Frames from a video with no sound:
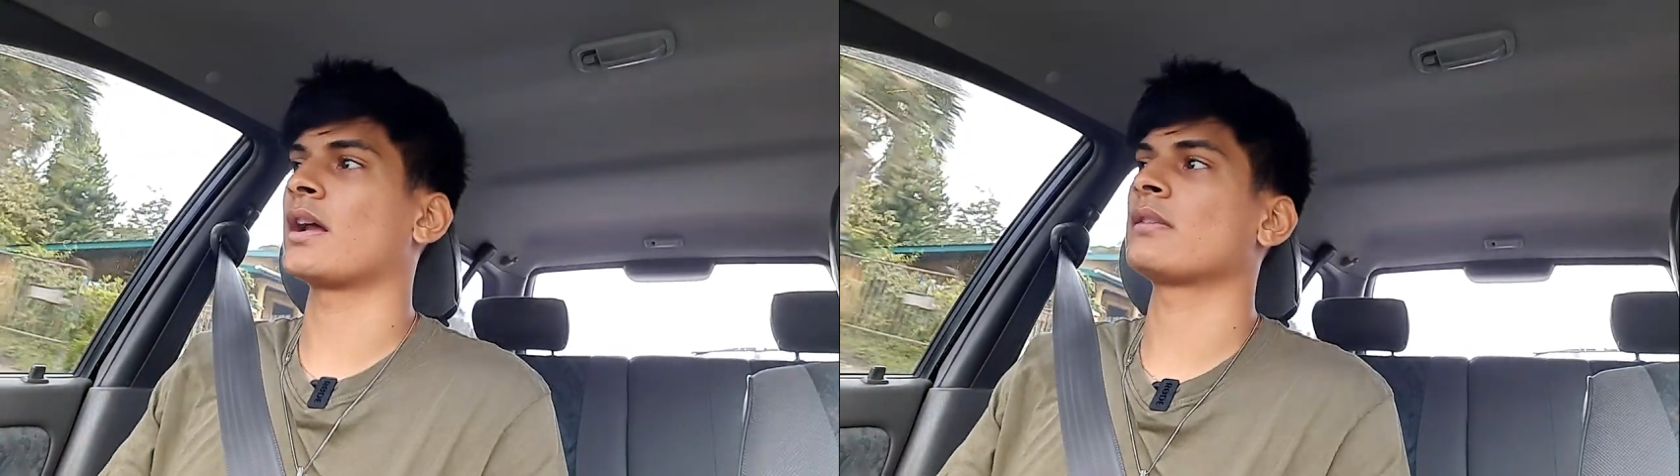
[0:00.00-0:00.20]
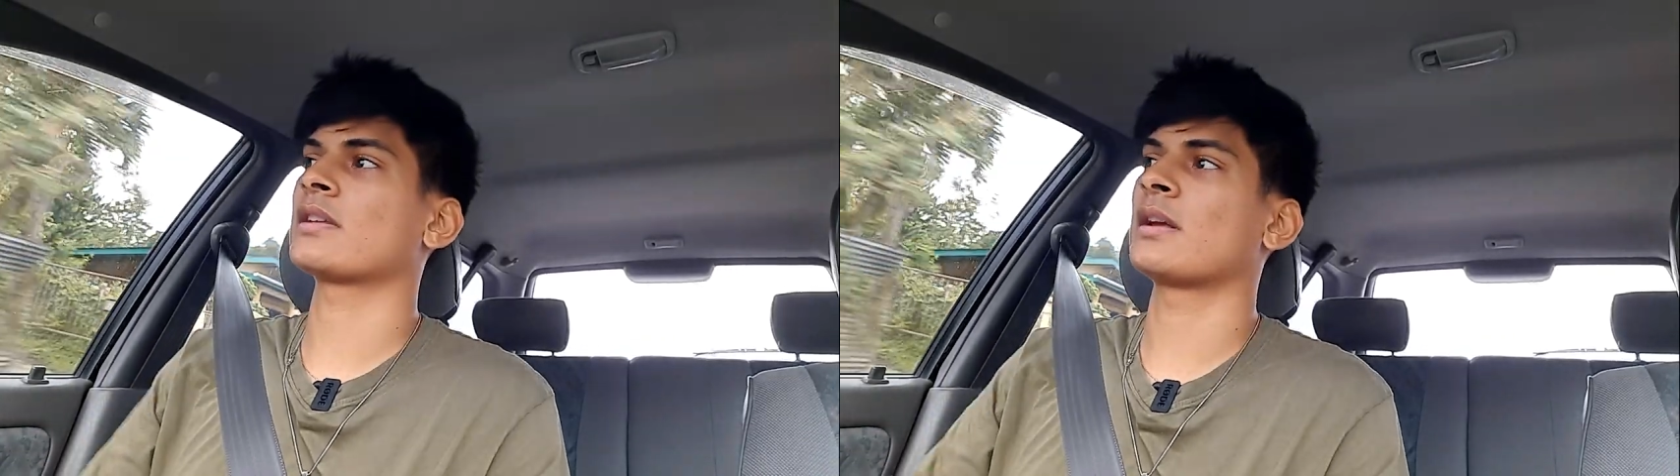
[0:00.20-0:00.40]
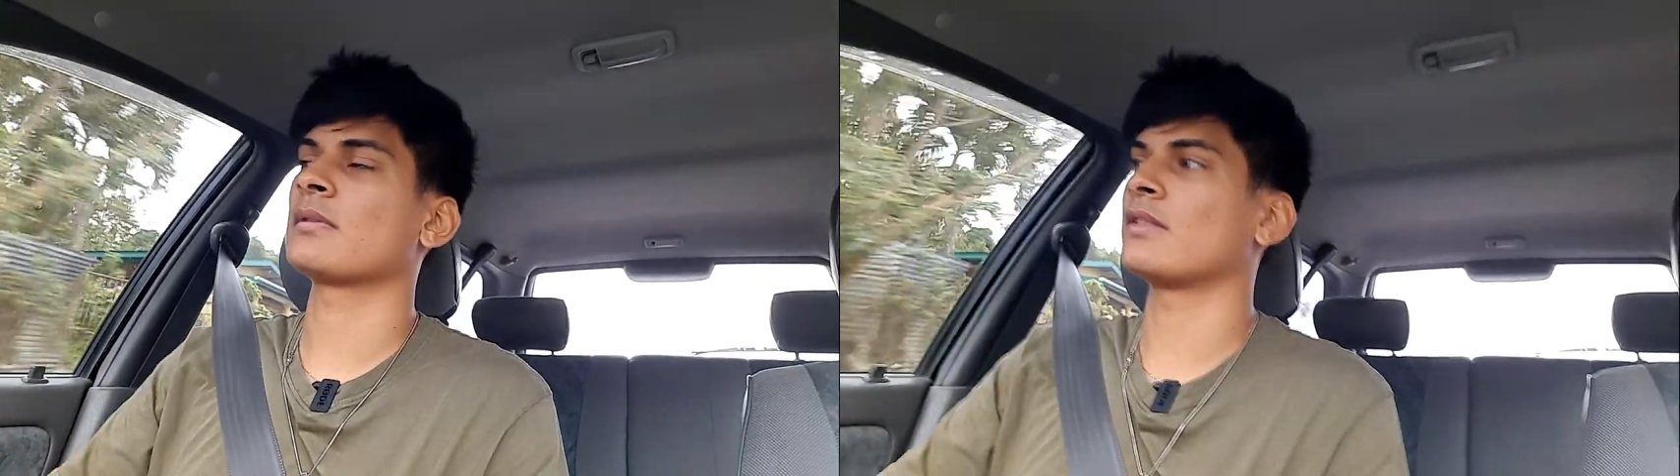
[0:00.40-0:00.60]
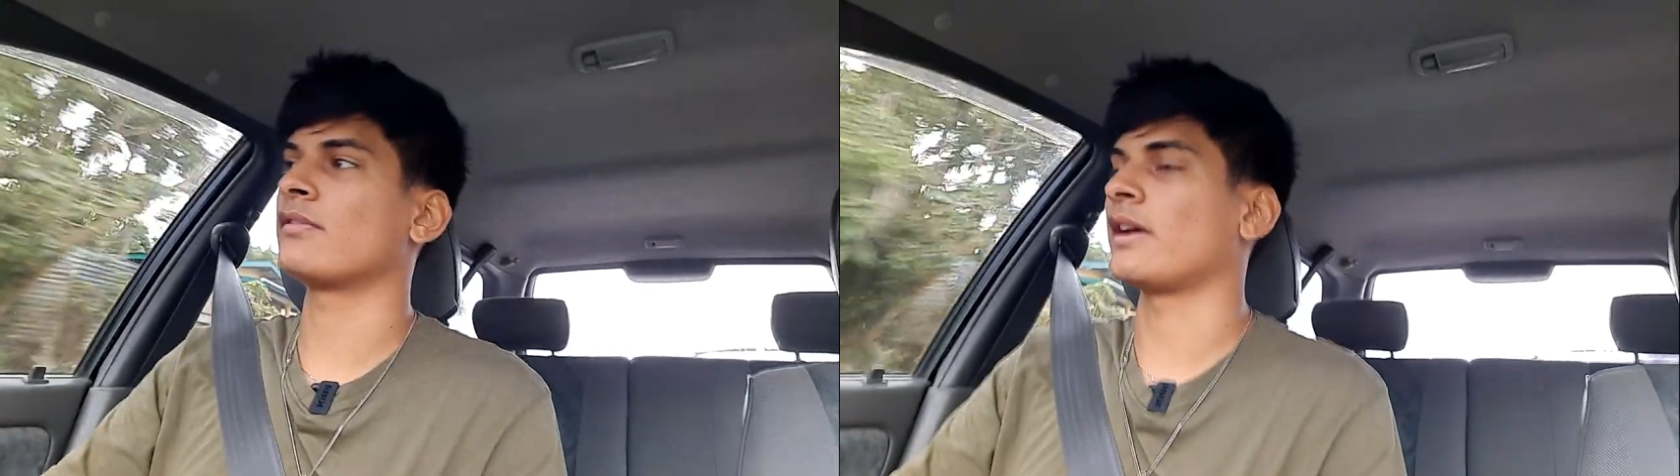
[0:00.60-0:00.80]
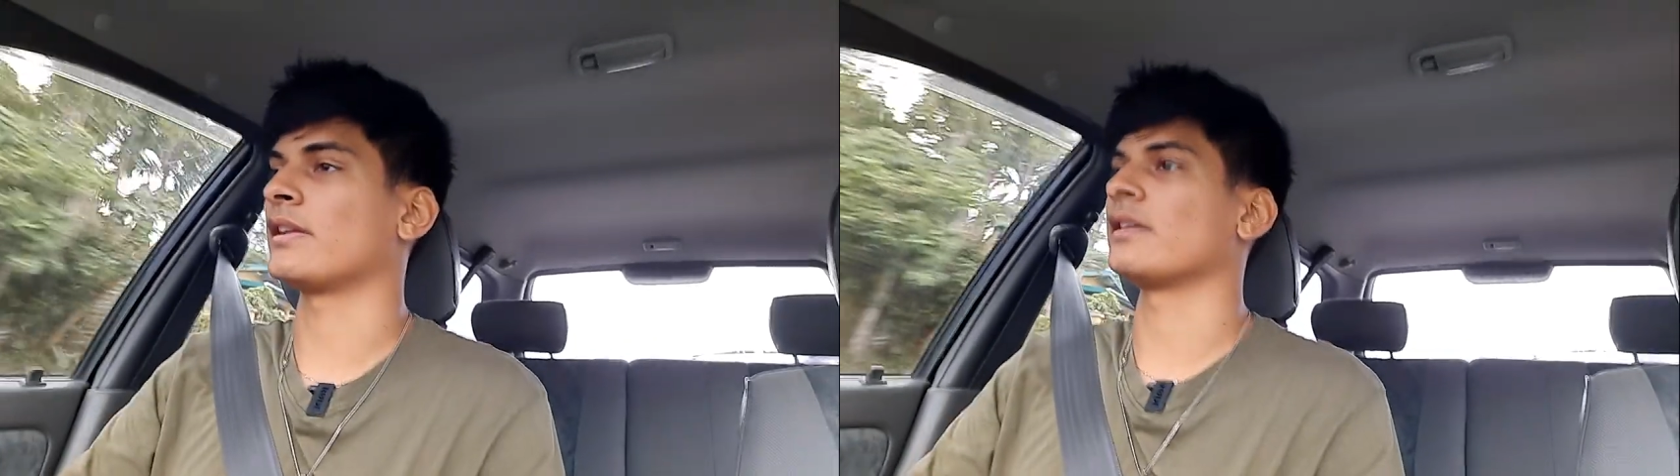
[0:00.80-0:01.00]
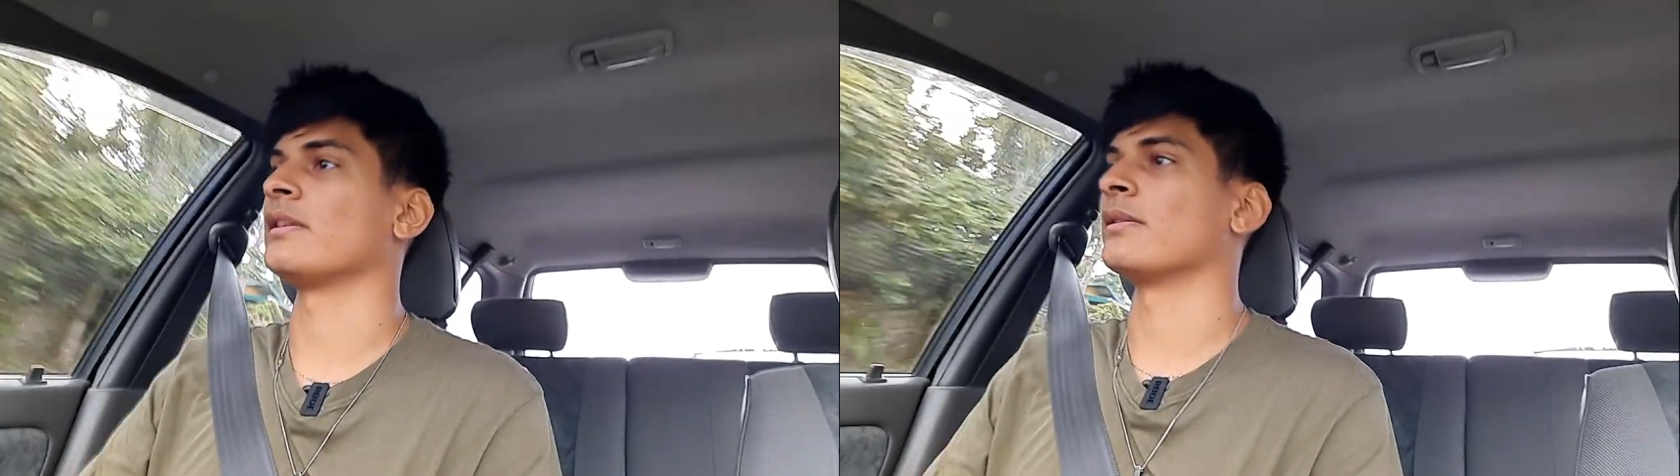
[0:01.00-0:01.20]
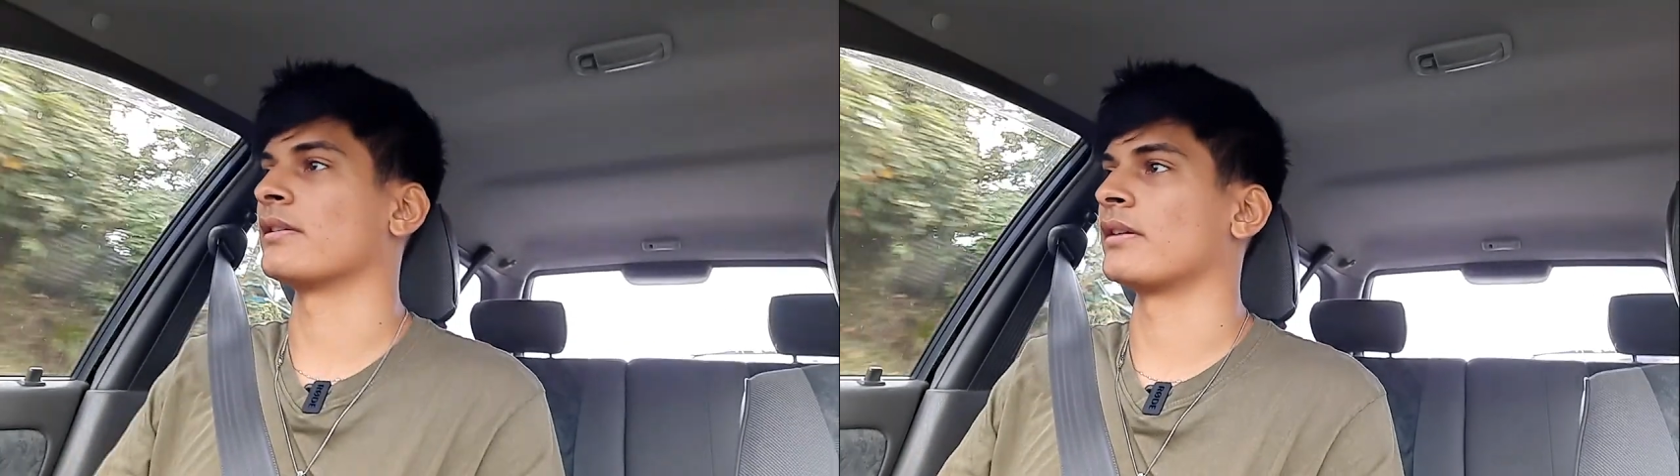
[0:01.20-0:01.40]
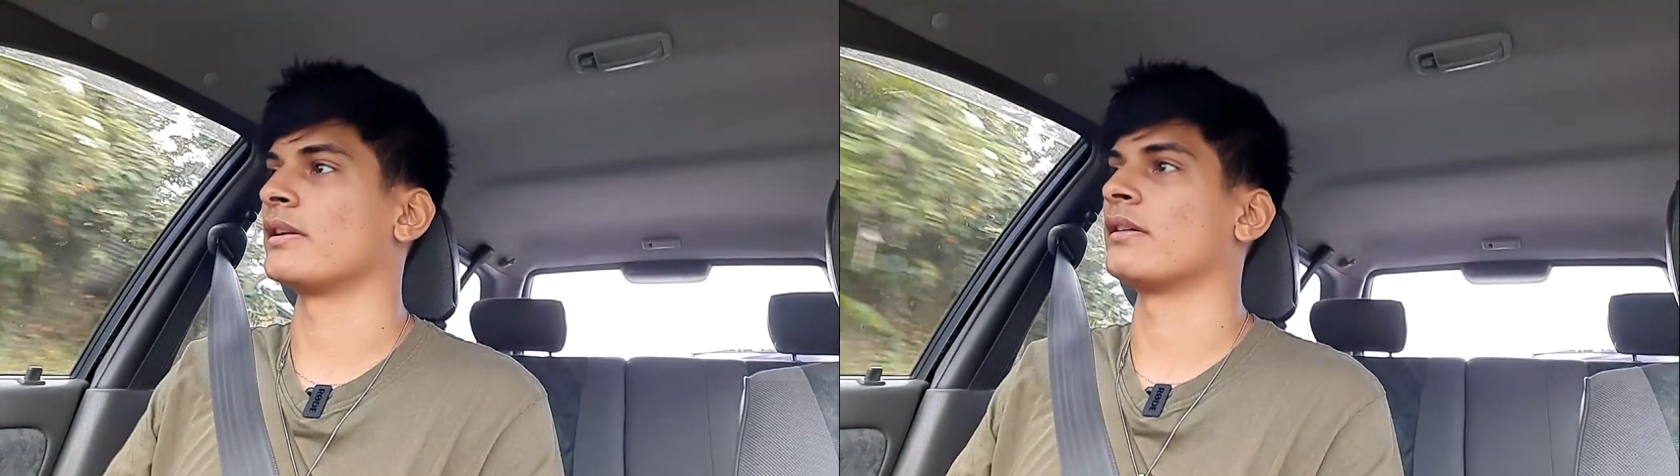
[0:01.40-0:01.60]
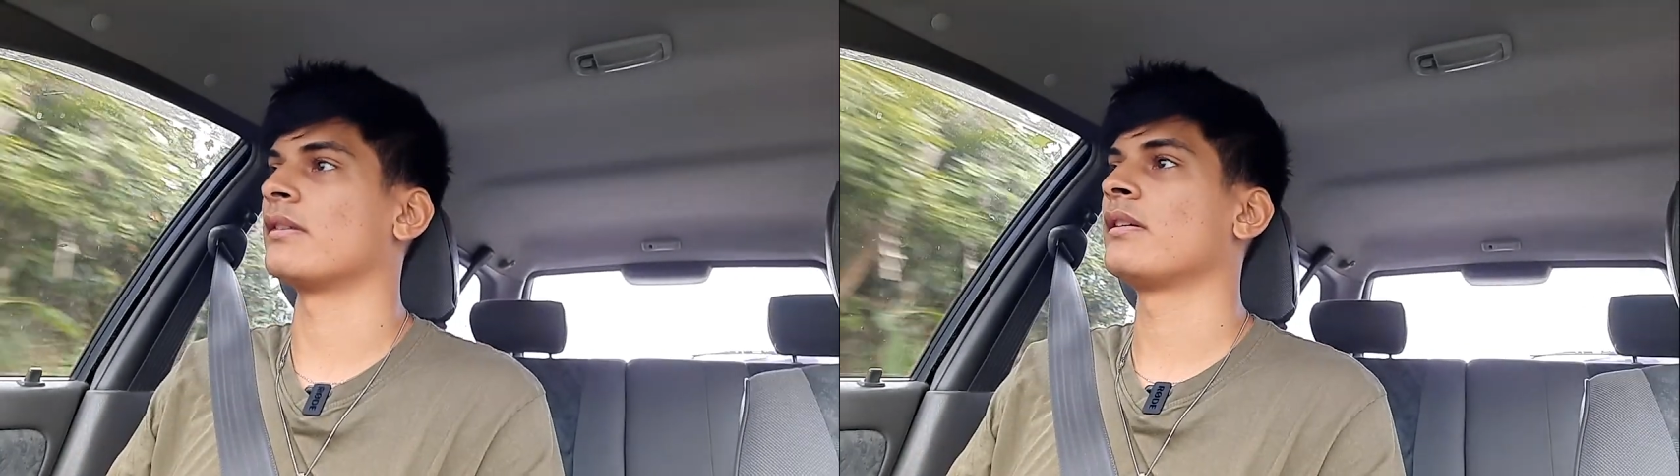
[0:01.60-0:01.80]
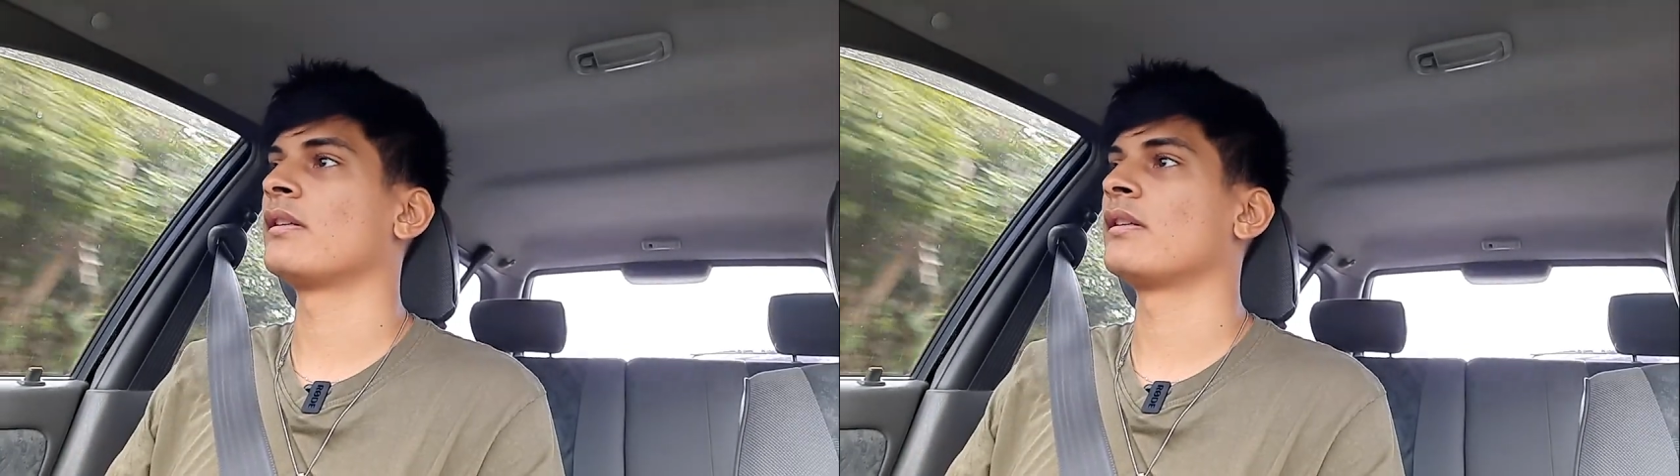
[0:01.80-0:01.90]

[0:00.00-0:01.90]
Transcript: I don't think I'm gonna find any hair right now.